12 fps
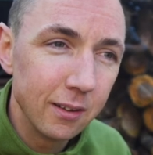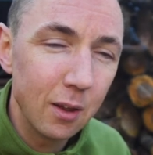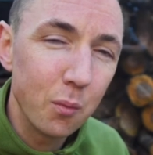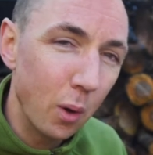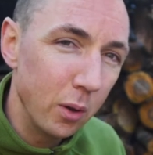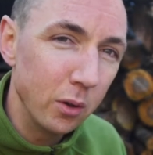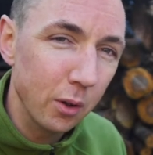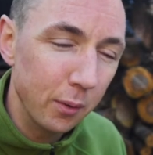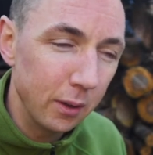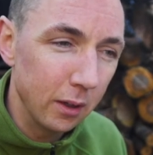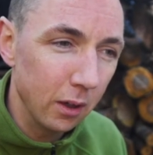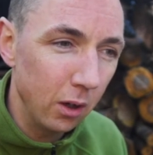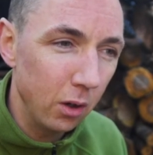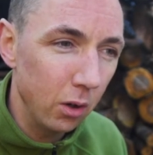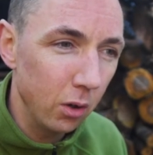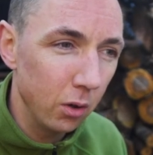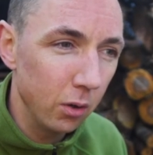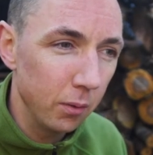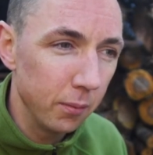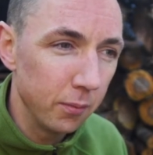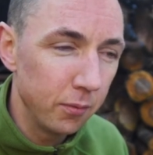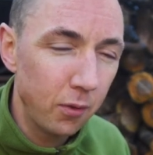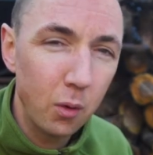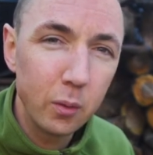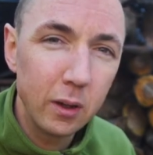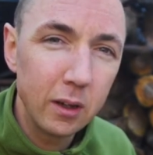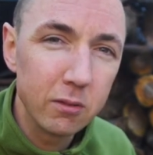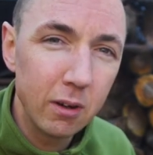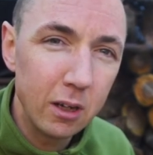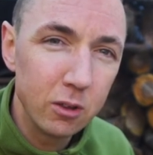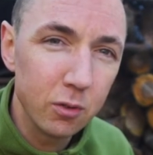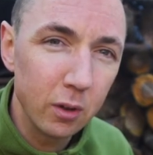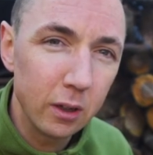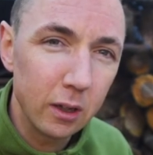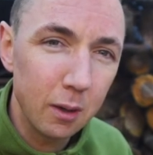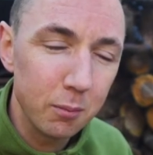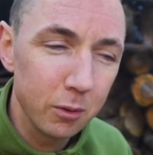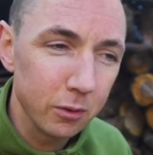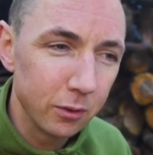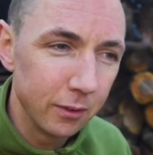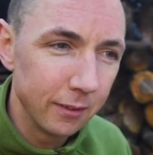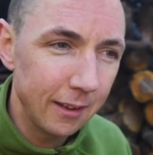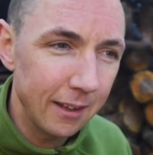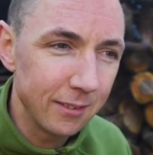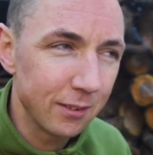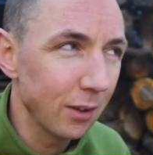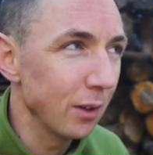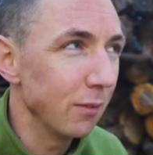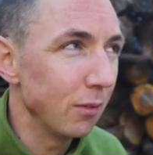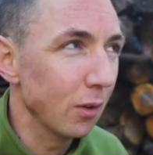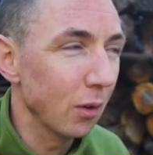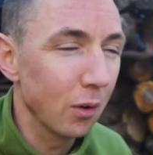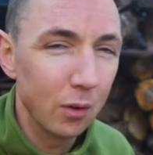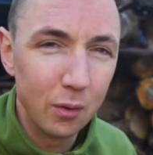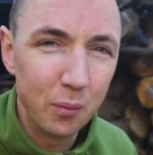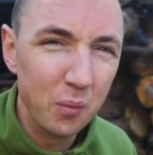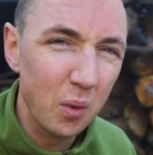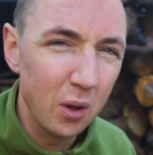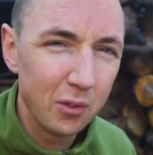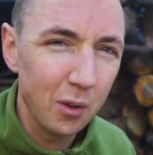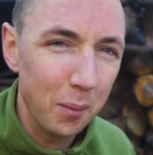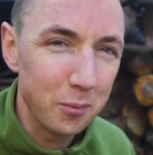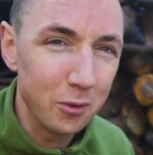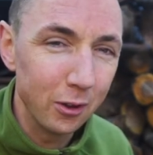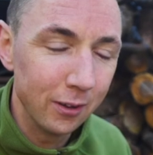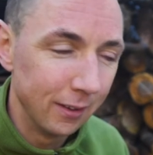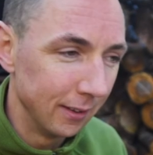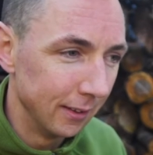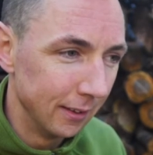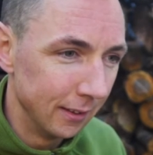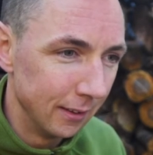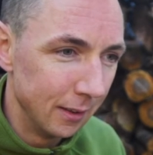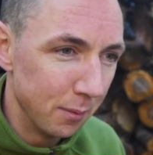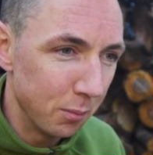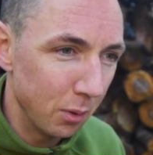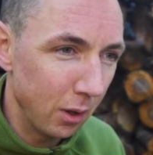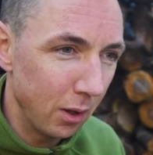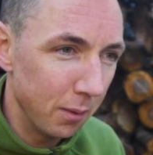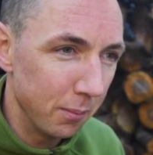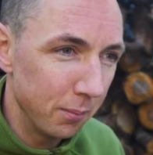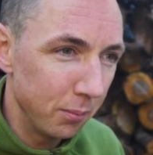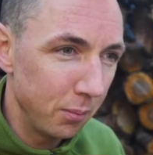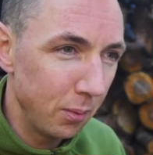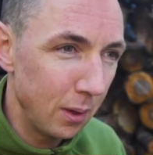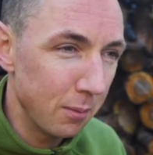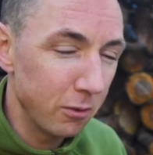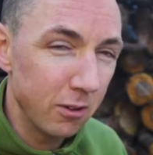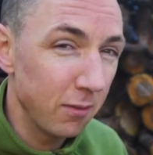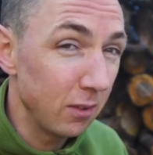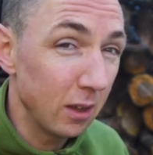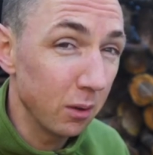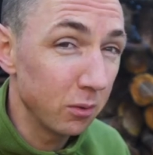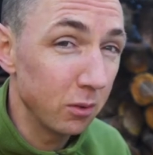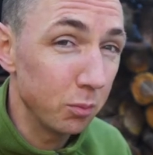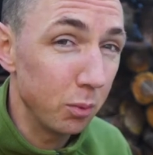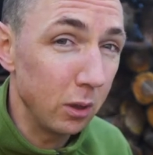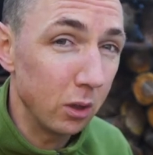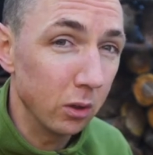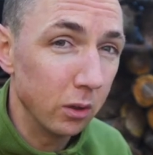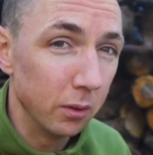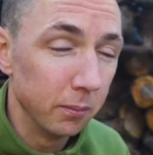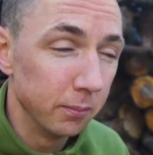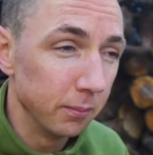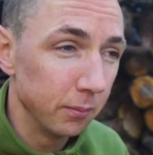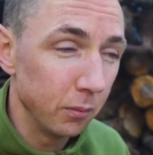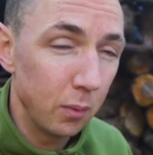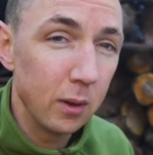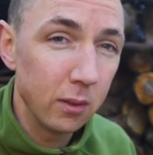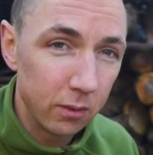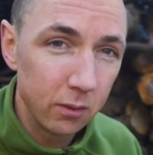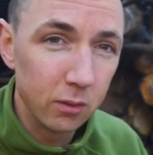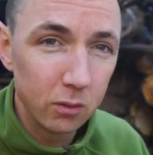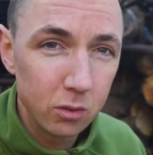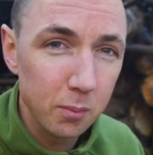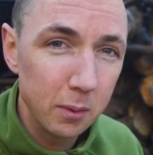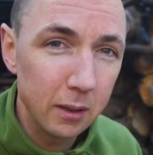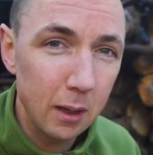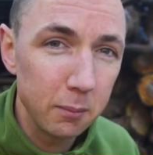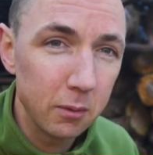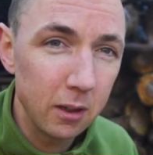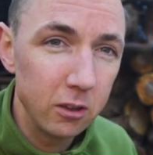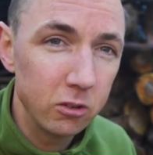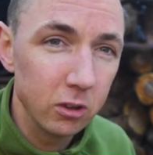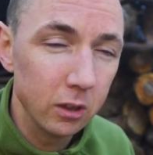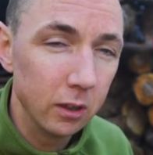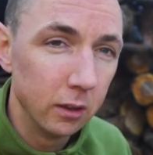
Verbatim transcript: that won't do it are folding rangefinder cameras. That's kind of your worst option. But, um, pretty much everything else is pretty good with some adaptation.